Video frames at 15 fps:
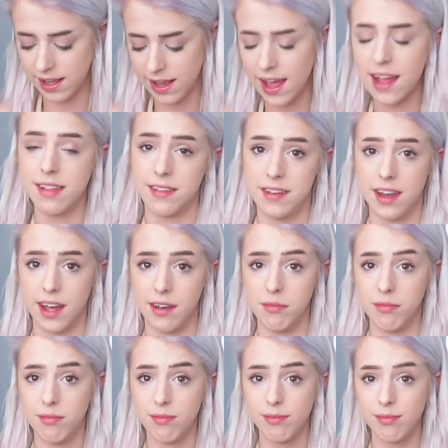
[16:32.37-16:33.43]
it's done.
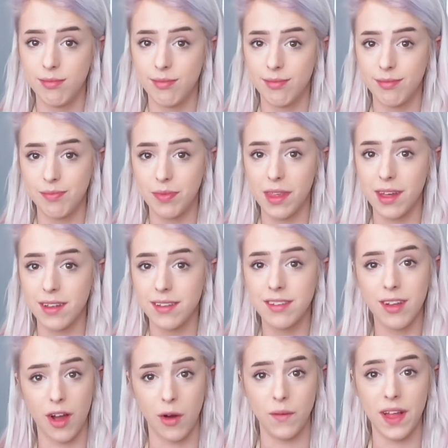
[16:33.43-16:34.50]

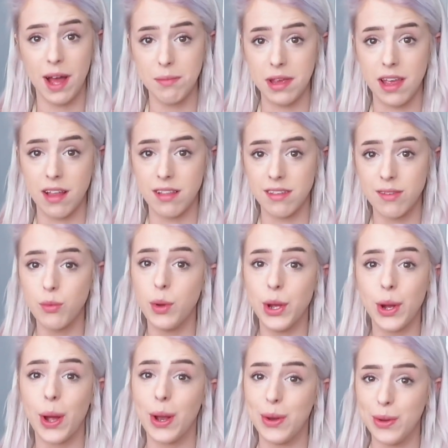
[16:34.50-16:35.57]
So that means we
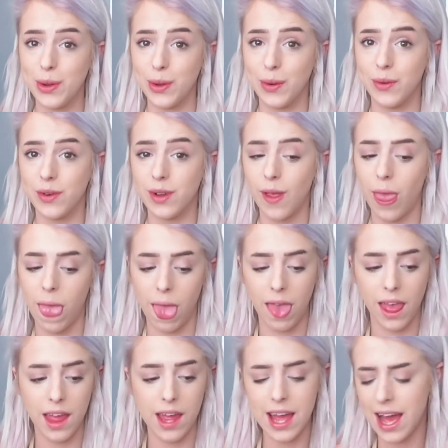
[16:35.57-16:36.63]
are gonna do
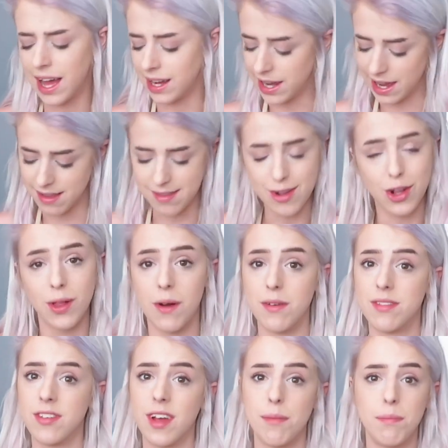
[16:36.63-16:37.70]
a nice
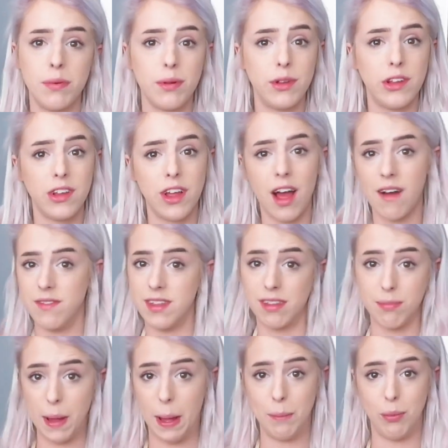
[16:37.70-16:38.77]
close-up of this
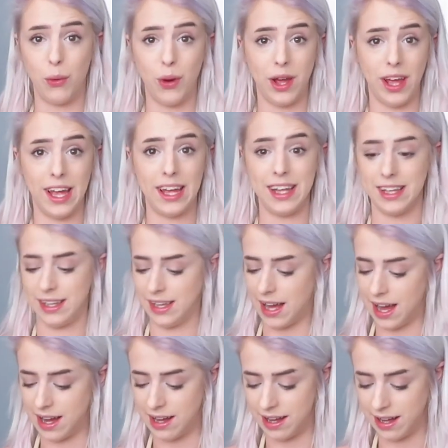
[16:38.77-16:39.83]
bad boy.
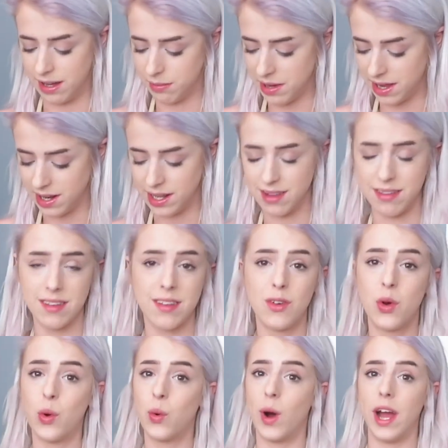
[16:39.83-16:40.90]
It is
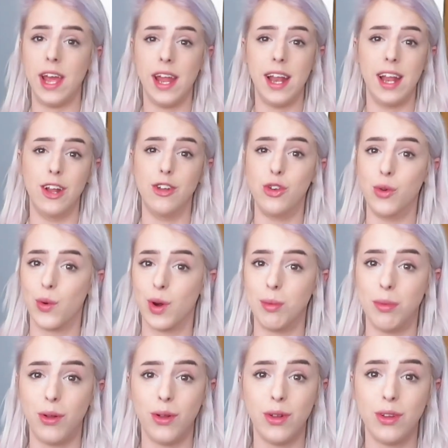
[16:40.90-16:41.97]
quite an
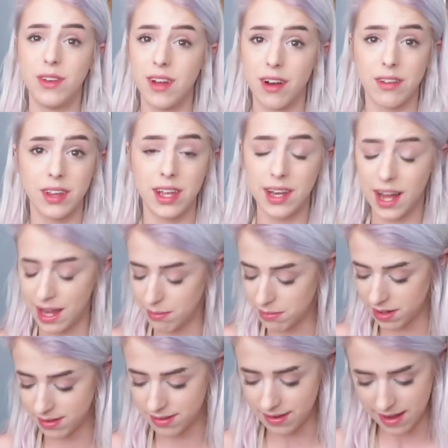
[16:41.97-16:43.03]
adorable duckling, I
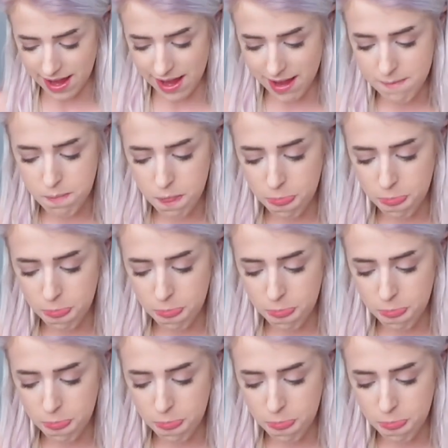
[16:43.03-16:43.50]
must say.